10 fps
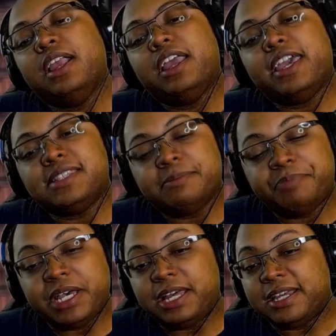is a
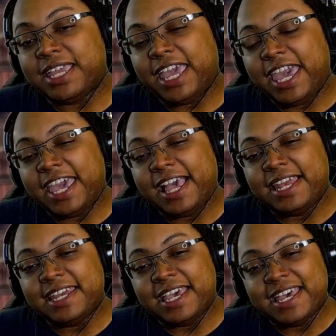bug
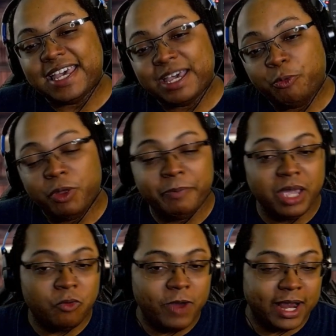and will be
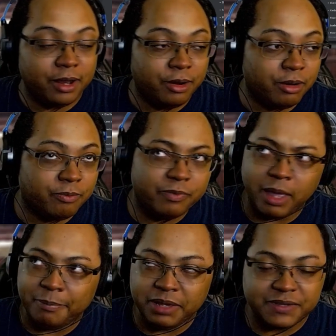a regular, I
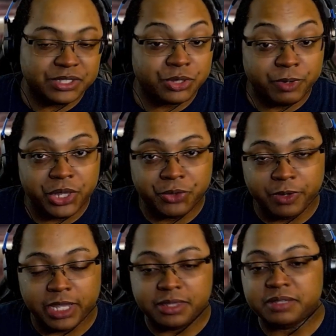believe it's
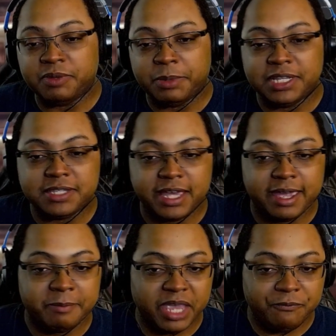3/3 at this moment in
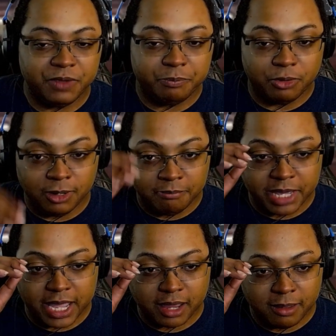time if you pull them
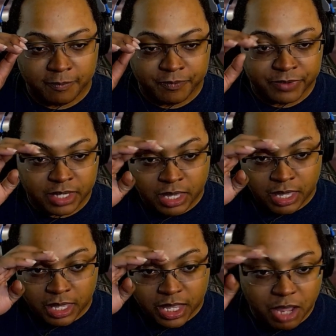back.
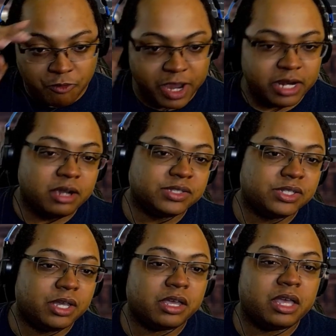Kyle Raynar's
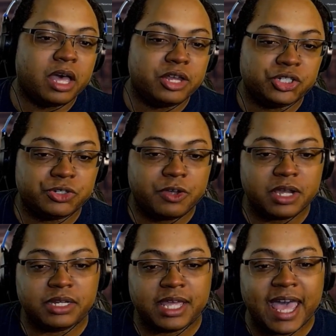
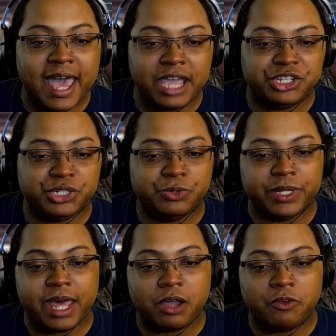Construct Kaiju will
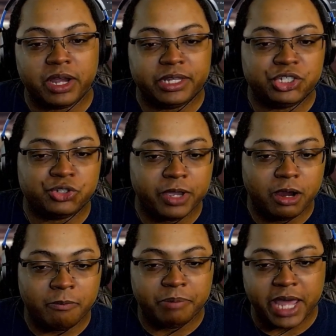now correctly
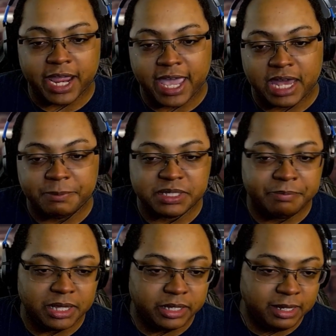trigger Black Adam's
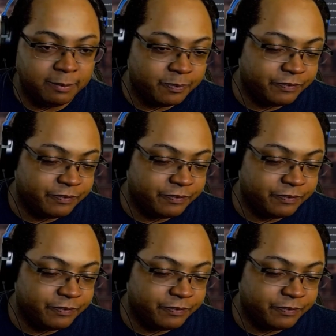ability.